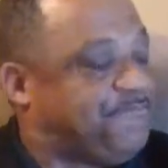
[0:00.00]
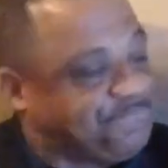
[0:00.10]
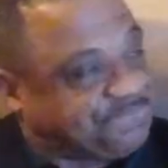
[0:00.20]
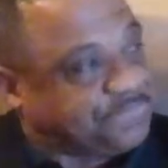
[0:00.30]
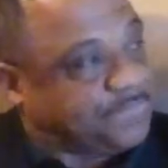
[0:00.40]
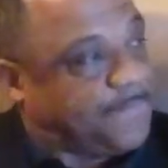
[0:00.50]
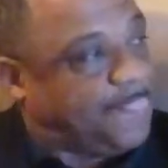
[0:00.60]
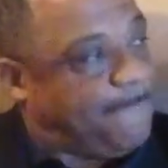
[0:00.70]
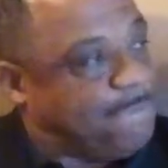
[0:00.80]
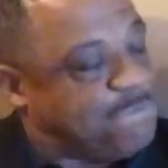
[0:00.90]
I tell you,
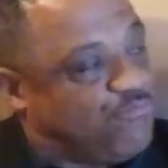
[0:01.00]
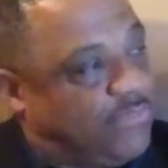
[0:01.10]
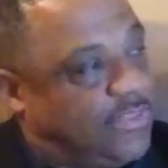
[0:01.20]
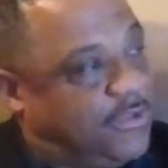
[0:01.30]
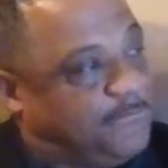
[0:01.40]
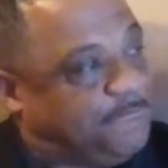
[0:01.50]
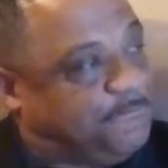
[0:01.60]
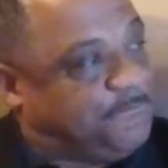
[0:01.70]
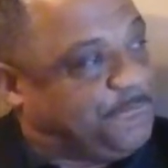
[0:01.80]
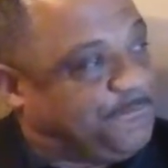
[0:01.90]
you
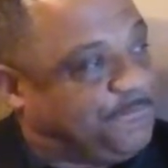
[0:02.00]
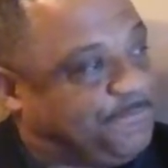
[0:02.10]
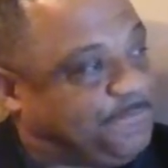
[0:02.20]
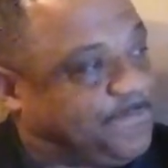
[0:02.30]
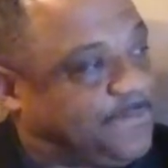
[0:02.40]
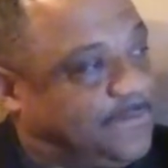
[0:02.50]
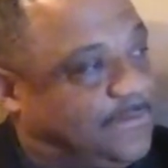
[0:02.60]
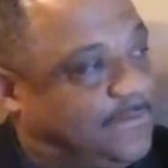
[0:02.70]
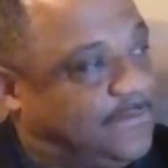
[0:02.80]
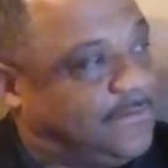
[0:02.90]
touched on a number of
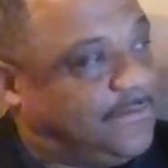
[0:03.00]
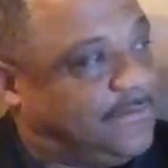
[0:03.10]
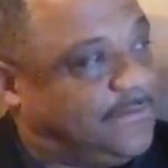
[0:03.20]
things that